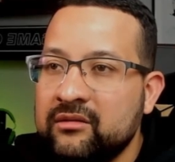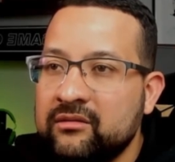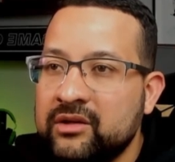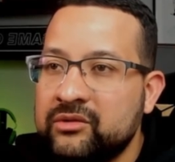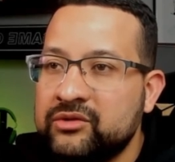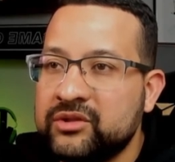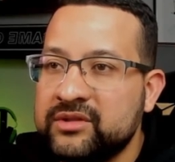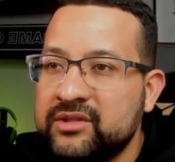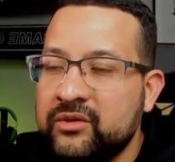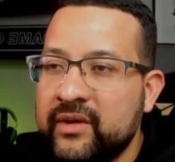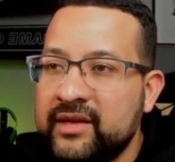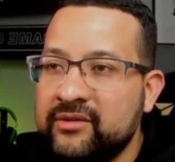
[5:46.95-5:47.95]
You just
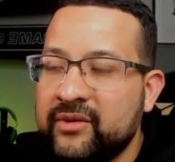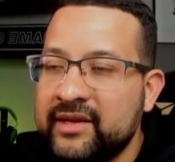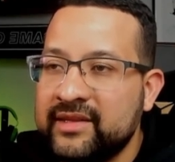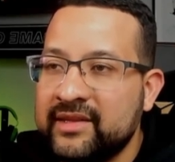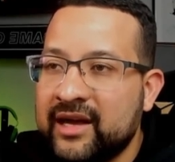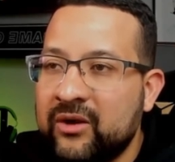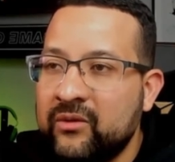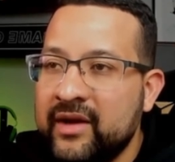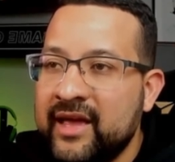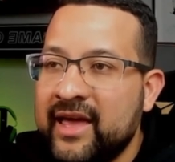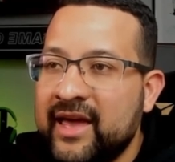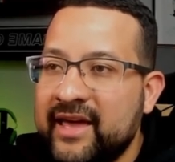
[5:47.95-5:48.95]
create right now,
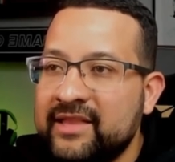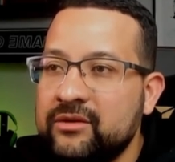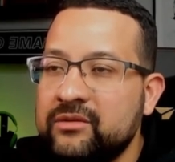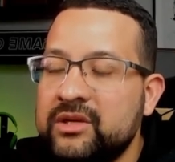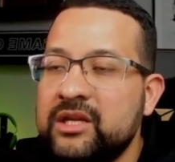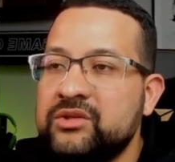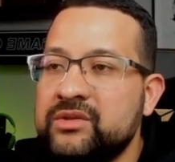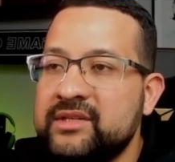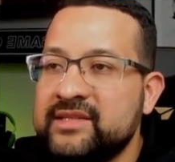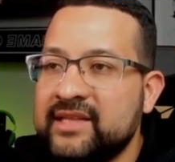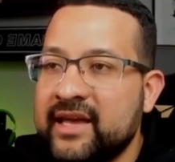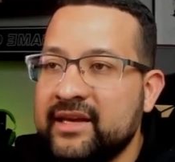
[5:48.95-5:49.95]
and you need this
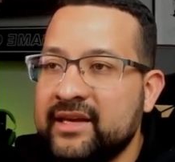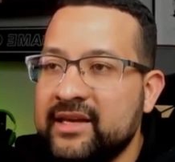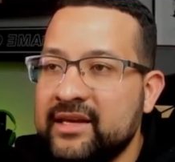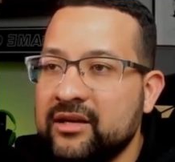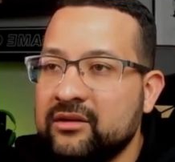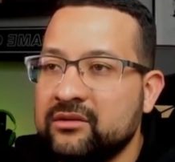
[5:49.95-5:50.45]
tag in here.